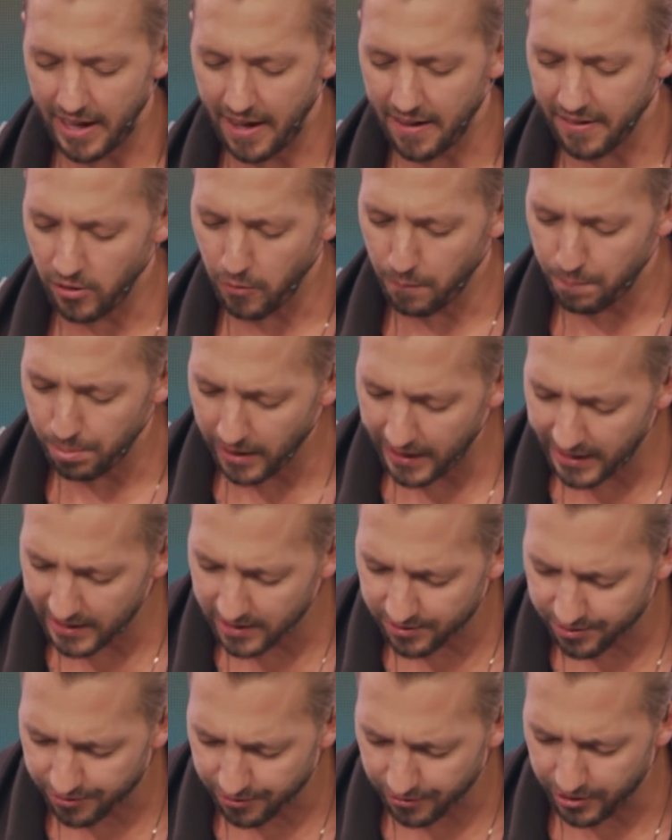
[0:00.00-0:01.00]
I know
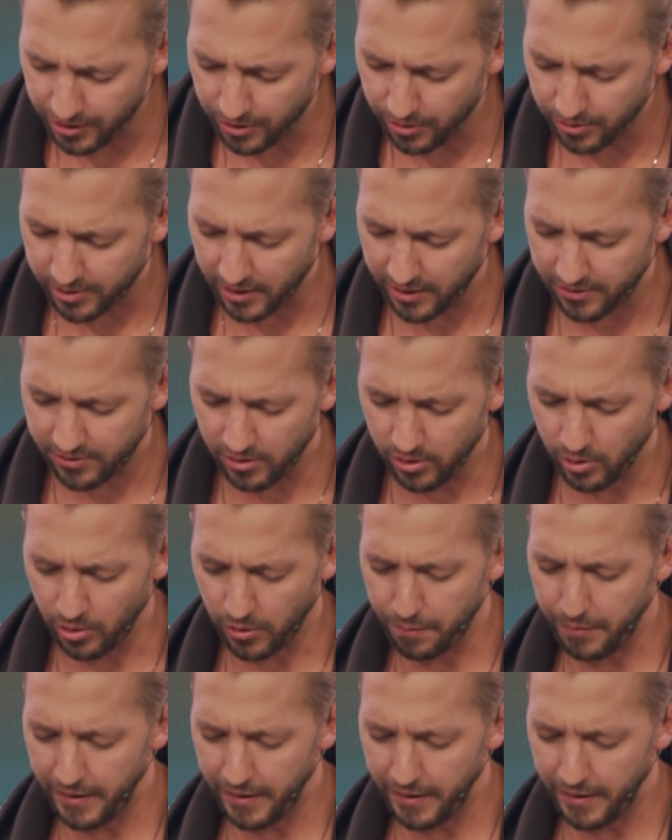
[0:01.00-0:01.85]
plans for you, says the Lord,